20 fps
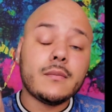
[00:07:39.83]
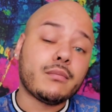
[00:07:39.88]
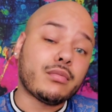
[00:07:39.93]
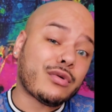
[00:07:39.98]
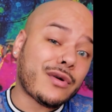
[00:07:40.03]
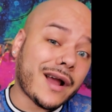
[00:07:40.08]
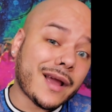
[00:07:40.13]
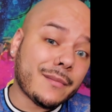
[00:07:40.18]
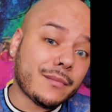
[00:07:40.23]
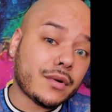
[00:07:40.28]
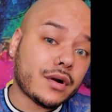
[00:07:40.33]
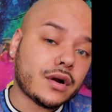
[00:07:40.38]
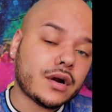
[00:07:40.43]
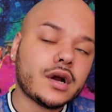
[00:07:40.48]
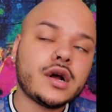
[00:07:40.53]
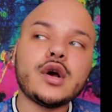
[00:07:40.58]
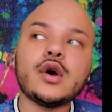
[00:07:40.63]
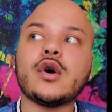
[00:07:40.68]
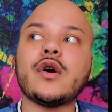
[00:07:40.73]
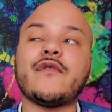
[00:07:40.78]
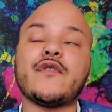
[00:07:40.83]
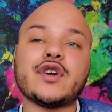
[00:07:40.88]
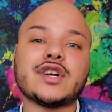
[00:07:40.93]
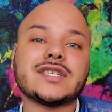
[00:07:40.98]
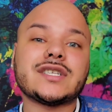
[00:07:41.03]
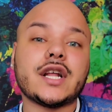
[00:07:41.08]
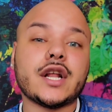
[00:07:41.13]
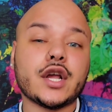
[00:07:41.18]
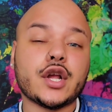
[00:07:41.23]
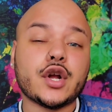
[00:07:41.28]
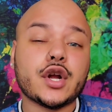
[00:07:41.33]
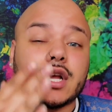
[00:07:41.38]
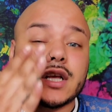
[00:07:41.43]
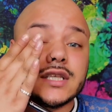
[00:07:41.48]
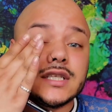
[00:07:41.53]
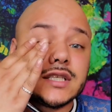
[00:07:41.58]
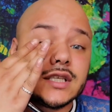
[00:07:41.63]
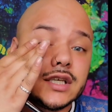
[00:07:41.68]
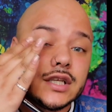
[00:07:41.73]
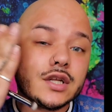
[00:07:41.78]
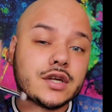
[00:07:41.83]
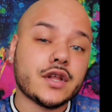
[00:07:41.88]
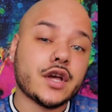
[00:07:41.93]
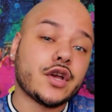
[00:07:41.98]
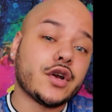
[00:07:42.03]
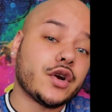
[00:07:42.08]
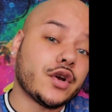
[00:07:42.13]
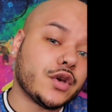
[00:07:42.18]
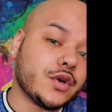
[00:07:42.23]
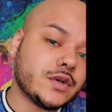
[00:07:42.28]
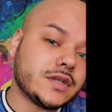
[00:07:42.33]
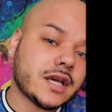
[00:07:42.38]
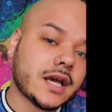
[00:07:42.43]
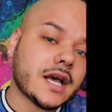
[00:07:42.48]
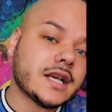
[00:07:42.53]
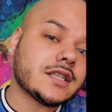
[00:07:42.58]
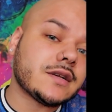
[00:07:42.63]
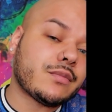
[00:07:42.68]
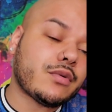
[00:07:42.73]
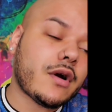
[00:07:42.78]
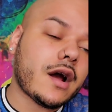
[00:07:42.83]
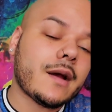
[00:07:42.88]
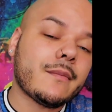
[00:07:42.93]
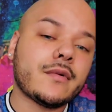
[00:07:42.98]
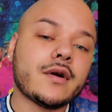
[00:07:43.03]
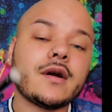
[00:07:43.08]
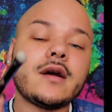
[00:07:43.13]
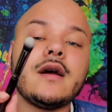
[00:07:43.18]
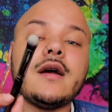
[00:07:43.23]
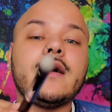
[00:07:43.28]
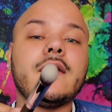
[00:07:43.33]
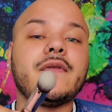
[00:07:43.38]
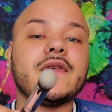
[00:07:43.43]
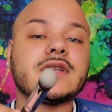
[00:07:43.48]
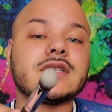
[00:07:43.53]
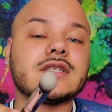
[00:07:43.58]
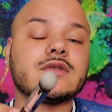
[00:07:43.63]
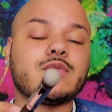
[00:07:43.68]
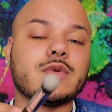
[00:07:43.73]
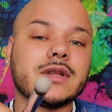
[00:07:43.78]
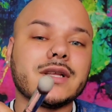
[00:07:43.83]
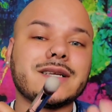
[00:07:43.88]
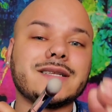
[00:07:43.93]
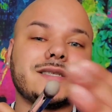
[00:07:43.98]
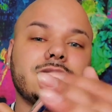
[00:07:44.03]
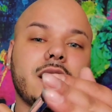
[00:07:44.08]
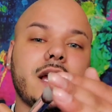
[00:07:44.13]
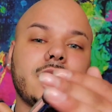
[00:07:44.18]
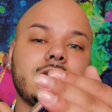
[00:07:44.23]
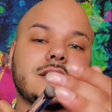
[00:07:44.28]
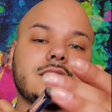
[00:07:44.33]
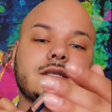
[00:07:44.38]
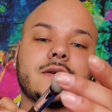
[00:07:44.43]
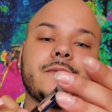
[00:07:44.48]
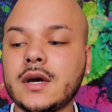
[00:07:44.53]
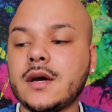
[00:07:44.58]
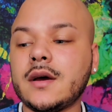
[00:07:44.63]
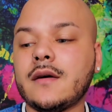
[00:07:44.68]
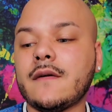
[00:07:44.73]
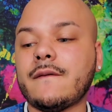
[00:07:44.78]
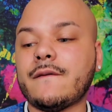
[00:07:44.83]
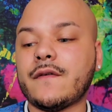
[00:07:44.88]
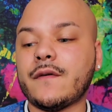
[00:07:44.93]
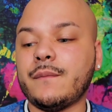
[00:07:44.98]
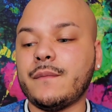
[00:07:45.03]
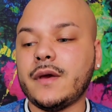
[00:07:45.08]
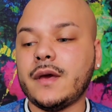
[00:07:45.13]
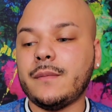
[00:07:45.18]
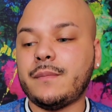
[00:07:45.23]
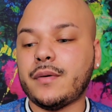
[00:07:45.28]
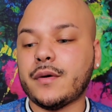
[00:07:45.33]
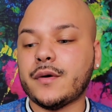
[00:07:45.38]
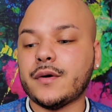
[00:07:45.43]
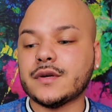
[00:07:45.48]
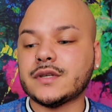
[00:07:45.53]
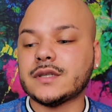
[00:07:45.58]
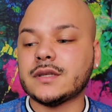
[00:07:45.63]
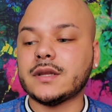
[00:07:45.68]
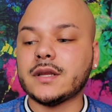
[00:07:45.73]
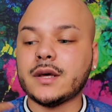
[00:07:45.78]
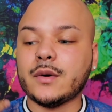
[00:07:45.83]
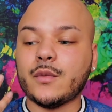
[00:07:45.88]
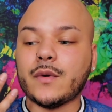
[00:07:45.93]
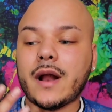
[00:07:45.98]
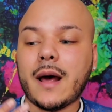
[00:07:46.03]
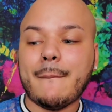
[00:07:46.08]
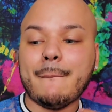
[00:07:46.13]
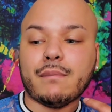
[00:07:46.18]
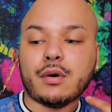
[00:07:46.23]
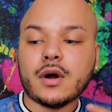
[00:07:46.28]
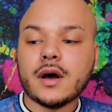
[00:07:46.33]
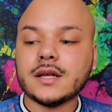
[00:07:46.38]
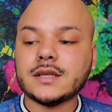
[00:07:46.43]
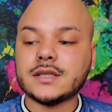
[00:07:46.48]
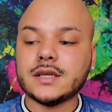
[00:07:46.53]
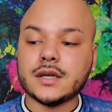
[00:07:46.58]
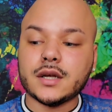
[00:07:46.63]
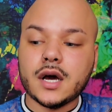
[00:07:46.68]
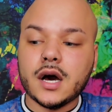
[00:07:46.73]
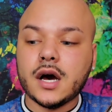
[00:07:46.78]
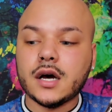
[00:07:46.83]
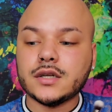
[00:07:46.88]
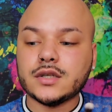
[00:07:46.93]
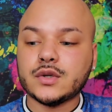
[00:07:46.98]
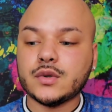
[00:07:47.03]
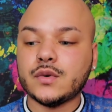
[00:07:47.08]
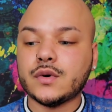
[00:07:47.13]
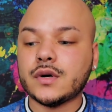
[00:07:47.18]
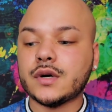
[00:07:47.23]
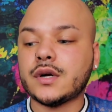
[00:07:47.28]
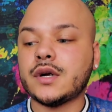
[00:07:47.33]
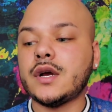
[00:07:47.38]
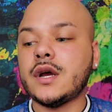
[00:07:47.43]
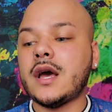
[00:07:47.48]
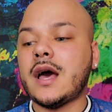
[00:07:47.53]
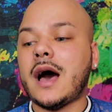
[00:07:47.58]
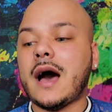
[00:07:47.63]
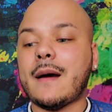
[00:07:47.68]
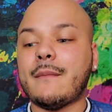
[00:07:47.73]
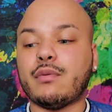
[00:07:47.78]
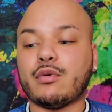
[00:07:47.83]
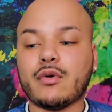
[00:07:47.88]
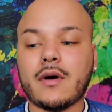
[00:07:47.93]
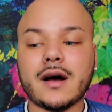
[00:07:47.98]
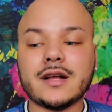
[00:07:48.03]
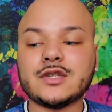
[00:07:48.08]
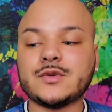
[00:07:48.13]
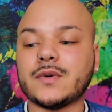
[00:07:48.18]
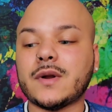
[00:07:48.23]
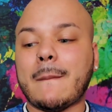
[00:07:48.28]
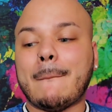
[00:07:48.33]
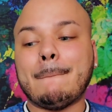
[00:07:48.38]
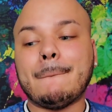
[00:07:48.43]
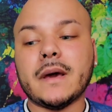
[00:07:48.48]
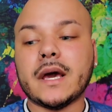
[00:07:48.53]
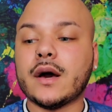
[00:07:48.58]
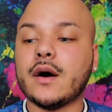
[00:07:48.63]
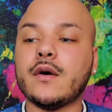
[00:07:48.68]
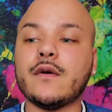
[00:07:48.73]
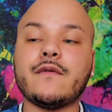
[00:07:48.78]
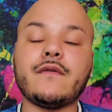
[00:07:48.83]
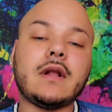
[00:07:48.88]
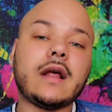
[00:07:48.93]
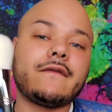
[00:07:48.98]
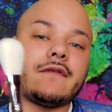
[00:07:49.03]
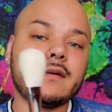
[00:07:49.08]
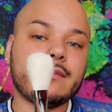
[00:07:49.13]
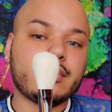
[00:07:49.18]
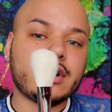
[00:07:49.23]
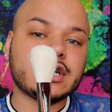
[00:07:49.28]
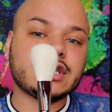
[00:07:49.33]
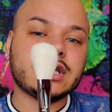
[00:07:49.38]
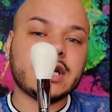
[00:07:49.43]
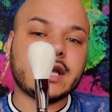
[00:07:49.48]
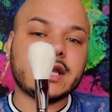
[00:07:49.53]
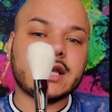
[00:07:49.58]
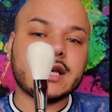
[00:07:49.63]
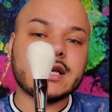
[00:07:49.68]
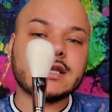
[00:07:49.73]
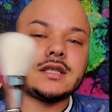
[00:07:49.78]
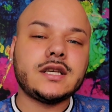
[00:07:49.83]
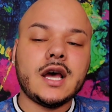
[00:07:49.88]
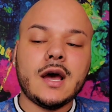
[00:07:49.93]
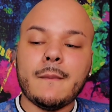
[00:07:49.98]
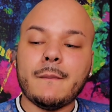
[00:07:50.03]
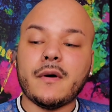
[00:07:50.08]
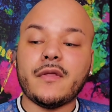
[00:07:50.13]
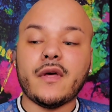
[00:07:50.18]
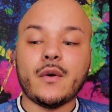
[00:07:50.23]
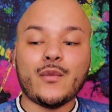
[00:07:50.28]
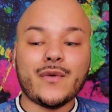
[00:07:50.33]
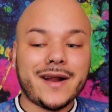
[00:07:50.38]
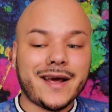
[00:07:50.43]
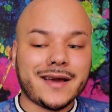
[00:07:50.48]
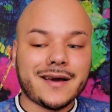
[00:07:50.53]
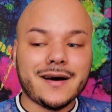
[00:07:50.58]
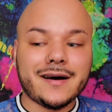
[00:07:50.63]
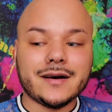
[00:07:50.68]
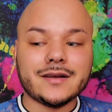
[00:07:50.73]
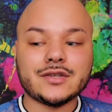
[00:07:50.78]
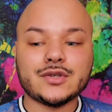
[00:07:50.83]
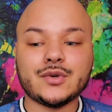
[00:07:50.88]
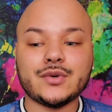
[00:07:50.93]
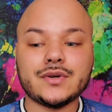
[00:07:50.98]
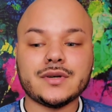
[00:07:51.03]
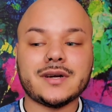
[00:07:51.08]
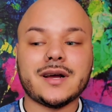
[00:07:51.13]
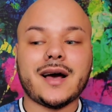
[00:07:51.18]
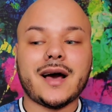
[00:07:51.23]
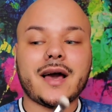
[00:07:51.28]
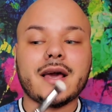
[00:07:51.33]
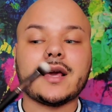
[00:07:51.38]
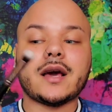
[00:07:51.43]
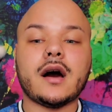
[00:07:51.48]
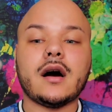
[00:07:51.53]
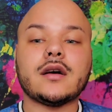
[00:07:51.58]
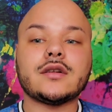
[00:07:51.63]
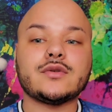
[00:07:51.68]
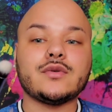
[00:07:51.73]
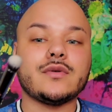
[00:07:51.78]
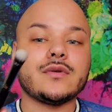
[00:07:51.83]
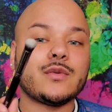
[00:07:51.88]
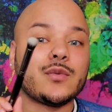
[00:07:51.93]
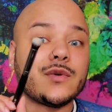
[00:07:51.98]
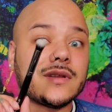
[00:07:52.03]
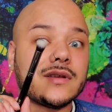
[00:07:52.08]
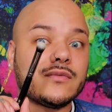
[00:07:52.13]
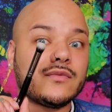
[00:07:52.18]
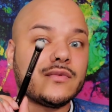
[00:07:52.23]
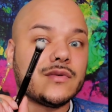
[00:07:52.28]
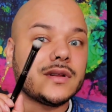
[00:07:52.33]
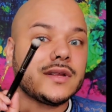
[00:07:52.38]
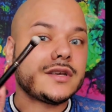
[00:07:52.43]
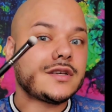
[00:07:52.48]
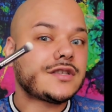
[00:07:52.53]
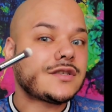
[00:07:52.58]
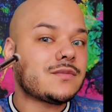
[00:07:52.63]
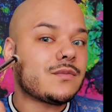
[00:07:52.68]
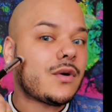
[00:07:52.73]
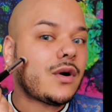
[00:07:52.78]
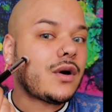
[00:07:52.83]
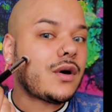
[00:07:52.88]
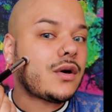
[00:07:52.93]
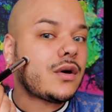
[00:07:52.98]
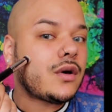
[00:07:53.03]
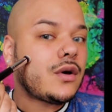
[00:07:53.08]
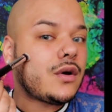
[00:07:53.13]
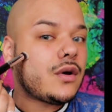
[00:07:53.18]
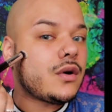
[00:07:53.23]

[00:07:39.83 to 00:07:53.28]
primer, or if you're setting your concealer that you're using as a primer, this is really dense. For me personally, when I bronze and contour, I bronze with a big old fluffy brush like this, but then when I contour with a really small